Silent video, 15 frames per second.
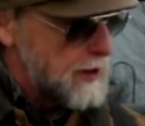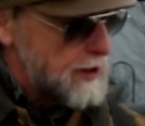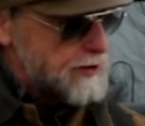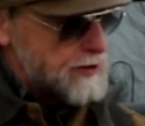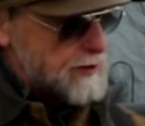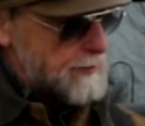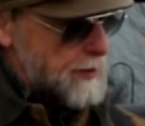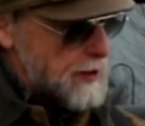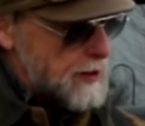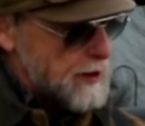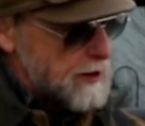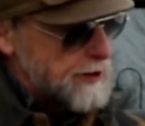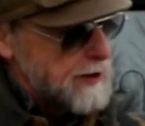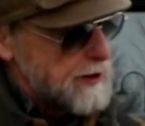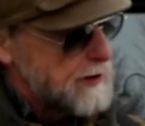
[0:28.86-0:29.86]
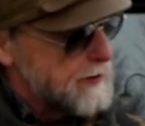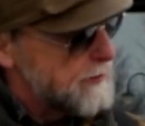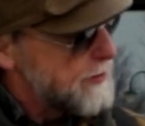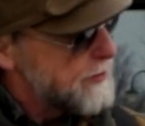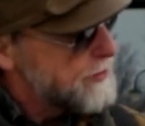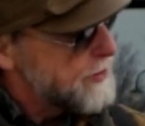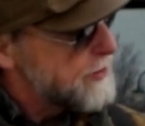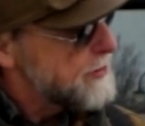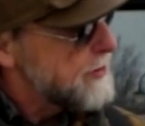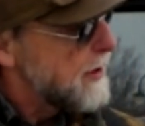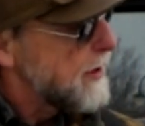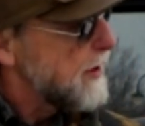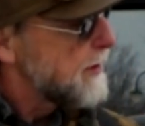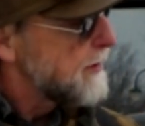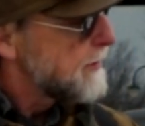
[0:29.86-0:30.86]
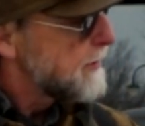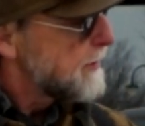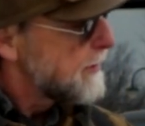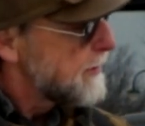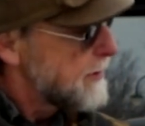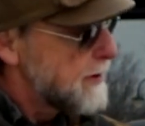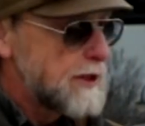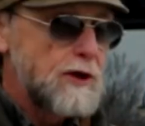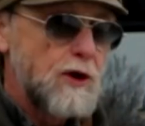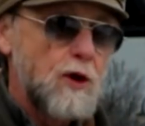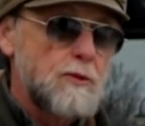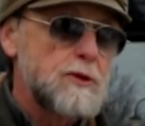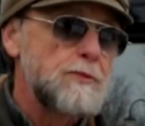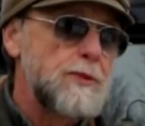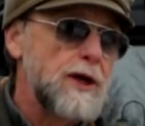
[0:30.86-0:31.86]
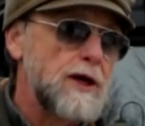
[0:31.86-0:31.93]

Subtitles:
yes, the bell here. This is a noble